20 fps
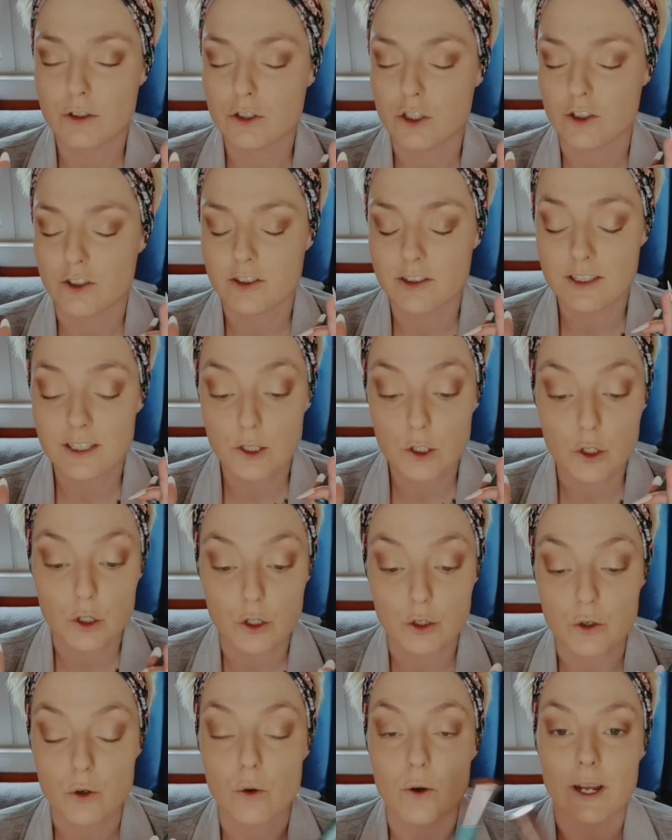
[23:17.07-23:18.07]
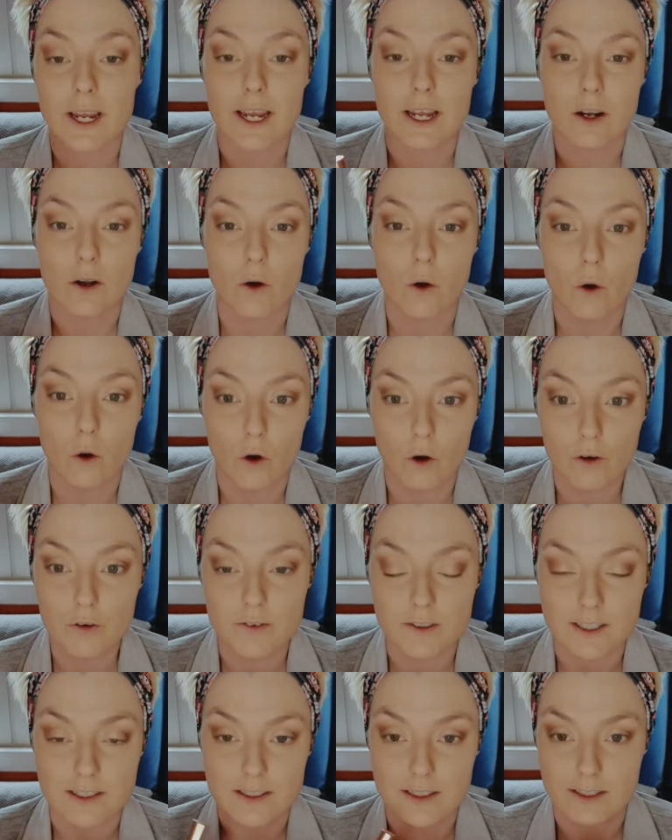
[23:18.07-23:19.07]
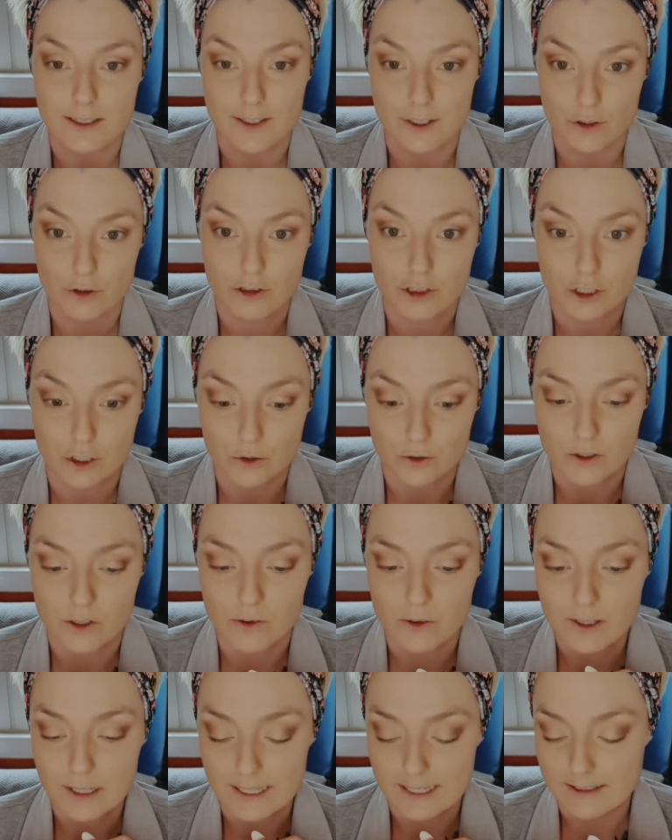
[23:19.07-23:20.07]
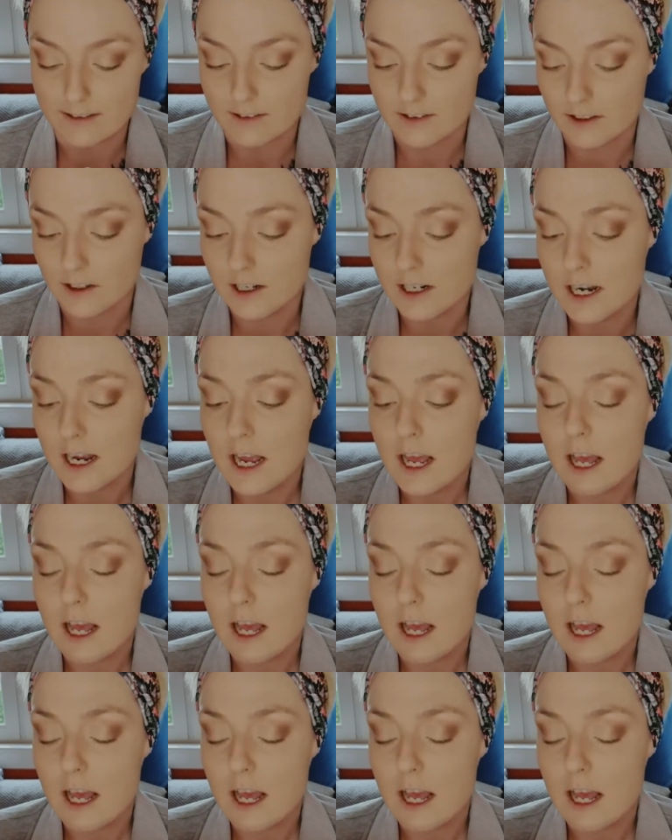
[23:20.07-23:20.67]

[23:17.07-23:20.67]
just could not get it off until I used an oil cleanser.